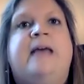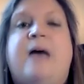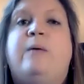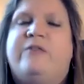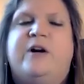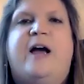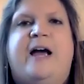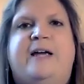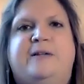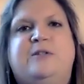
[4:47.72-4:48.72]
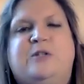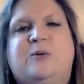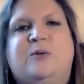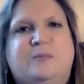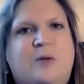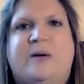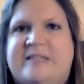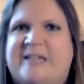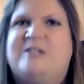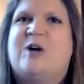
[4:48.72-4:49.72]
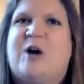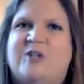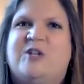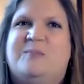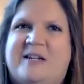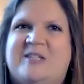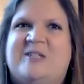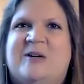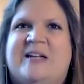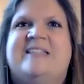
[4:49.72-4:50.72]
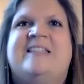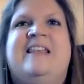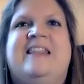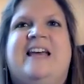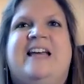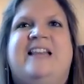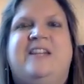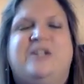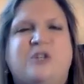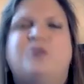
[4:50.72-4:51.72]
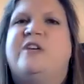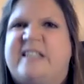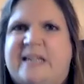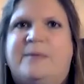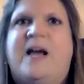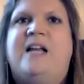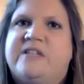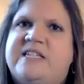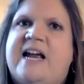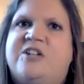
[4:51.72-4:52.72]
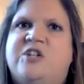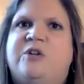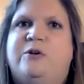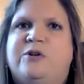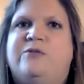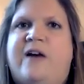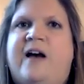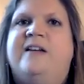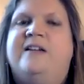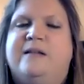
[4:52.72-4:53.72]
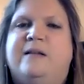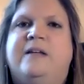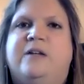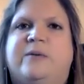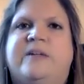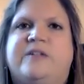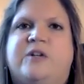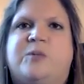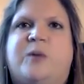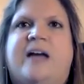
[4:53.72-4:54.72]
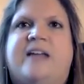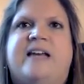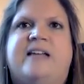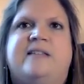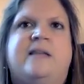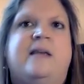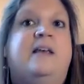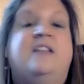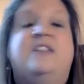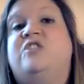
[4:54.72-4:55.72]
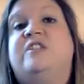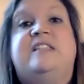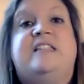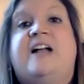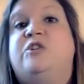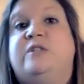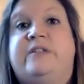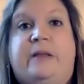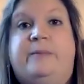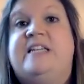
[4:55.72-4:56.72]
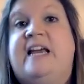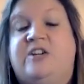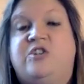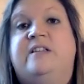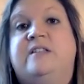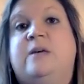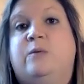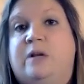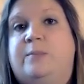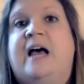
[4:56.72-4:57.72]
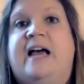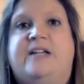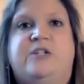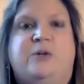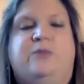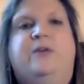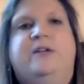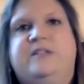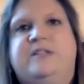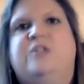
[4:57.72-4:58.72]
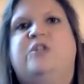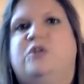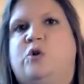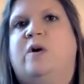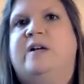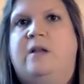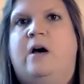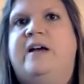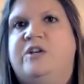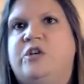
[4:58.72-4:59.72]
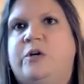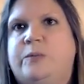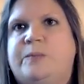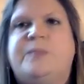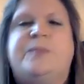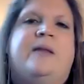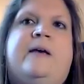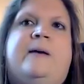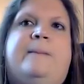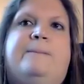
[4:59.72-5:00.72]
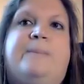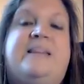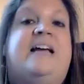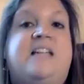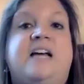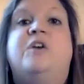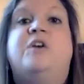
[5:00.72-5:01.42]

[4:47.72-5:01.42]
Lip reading: However, I do always like to caution my students that there's usually some kind of a statute you should find in the legal research process, such as statutes of limitations that would apply to, for instance, your tort law issue. But that does